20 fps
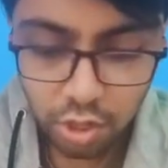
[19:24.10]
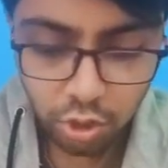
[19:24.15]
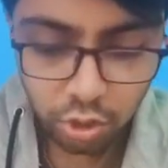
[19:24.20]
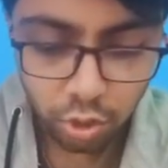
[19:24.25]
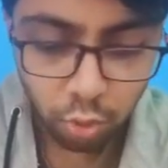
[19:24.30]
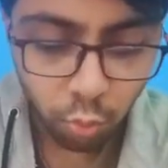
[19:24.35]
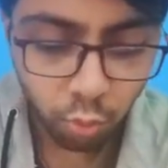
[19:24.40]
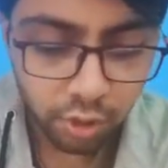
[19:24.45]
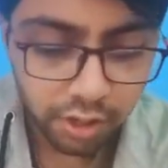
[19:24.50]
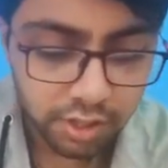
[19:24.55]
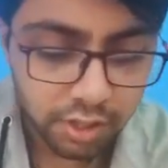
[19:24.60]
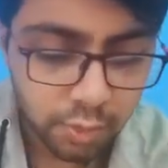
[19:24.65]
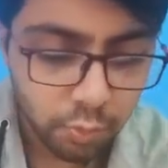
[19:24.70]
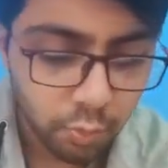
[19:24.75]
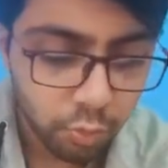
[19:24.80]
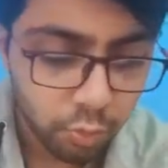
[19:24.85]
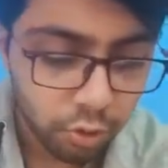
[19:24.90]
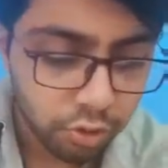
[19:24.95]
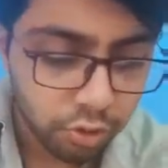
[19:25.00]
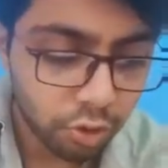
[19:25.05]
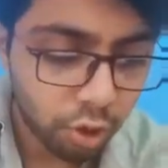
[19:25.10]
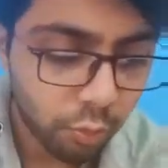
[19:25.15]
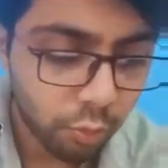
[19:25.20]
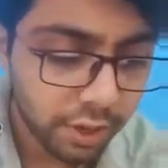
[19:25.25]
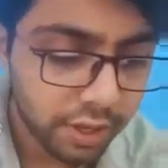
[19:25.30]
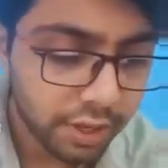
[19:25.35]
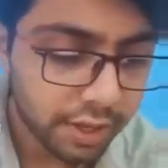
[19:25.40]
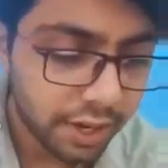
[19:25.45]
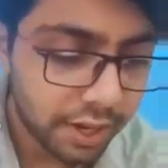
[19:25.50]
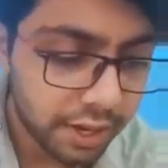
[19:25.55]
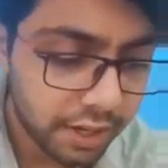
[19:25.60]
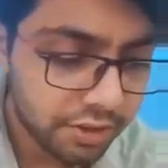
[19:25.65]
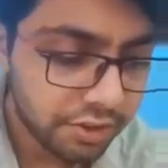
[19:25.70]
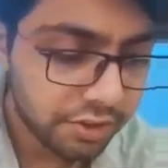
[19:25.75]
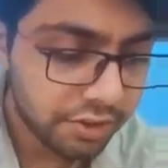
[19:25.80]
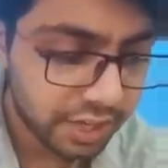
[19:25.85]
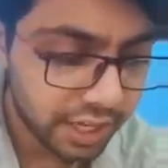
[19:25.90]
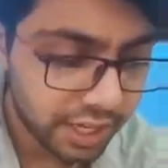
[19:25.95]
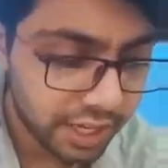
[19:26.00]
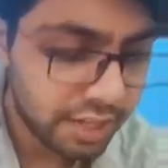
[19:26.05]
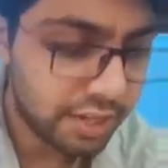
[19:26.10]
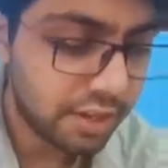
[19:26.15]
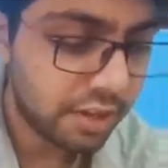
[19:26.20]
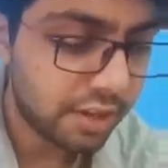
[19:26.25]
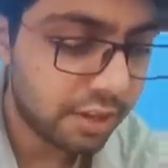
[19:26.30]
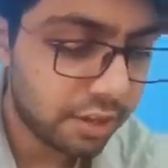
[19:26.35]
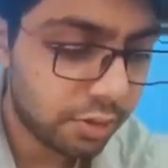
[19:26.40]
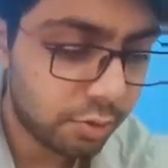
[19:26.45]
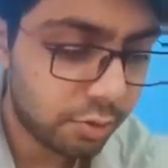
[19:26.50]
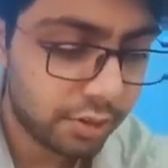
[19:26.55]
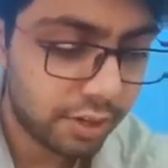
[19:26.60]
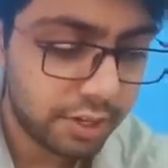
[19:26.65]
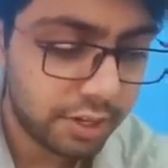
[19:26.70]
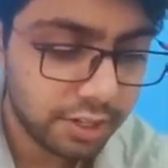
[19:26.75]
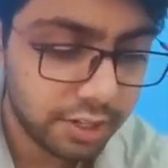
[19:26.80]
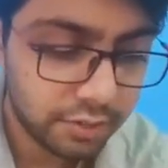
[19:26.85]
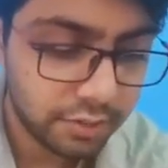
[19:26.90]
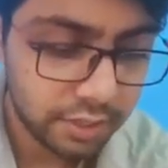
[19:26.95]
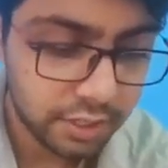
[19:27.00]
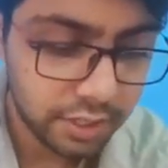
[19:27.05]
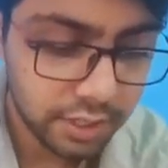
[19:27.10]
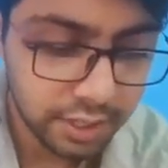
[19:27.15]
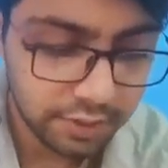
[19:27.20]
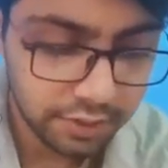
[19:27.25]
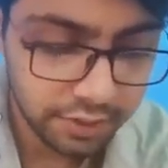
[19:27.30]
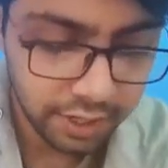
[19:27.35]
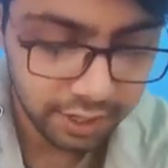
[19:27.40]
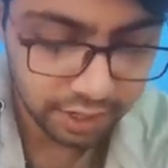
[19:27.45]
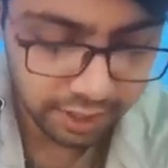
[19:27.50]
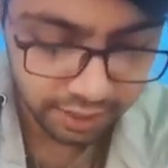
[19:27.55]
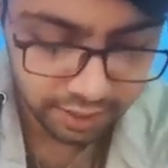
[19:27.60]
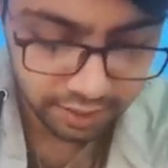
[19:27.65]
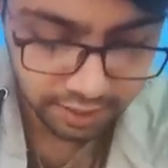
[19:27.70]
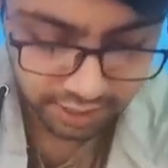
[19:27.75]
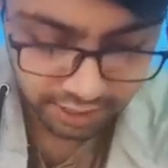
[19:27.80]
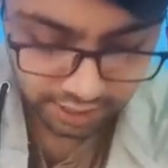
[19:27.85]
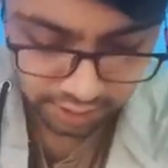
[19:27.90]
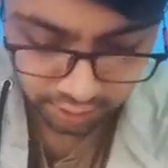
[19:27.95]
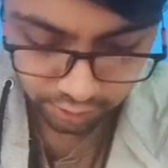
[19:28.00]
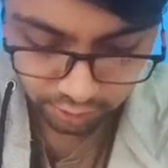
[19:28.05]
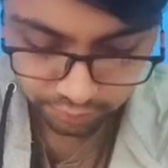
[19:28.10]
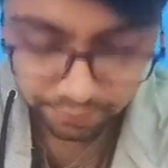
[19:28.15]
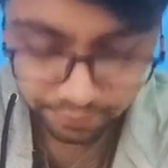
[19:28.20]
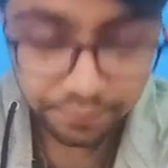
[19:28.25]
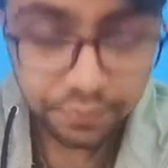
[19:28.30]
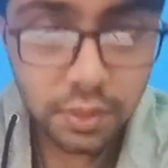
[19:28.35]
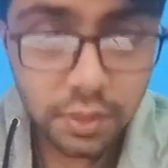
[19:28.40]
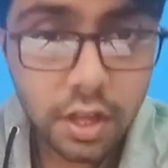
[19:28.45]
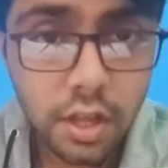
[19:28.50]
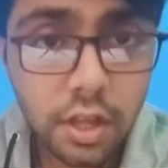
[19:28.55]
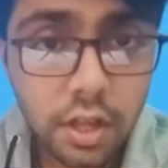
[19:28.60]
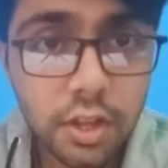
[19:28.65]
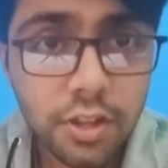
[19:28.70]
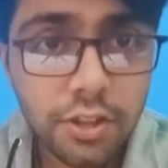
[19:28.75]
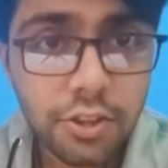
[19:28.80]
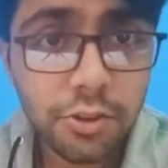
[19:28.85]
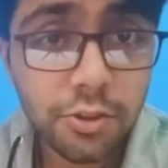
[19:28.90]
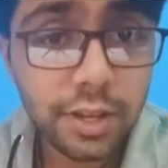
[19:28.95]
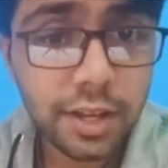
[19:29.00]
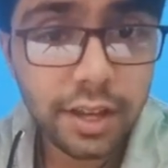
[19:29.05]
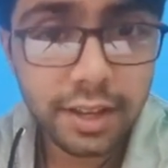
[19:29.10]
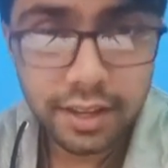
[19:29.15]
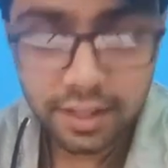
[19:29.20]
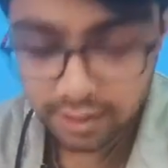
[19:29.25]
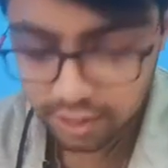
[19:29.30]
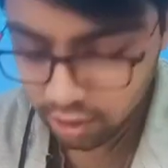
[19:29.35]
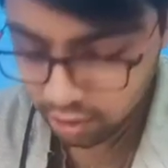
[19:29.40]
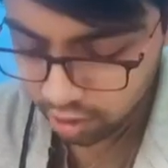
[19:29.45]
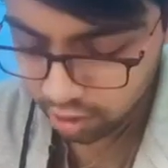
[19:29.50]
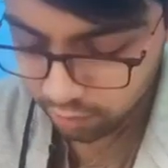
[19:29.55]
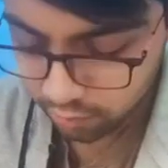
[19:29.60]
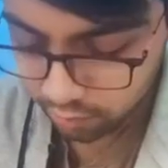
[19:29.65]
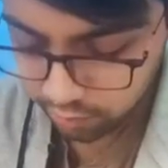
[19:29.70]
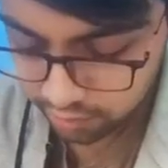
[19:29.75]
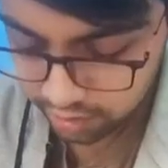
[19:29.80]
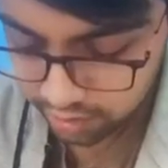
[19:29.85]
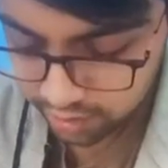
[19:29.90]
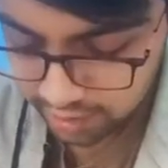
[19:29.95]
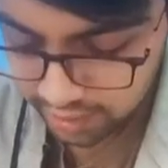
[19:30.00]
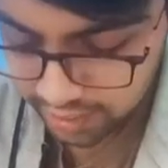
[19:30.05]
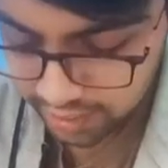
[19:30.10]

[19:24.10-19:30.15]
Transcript: So what is the most common genetic change associated with the given clinical scenario? So yeah, the options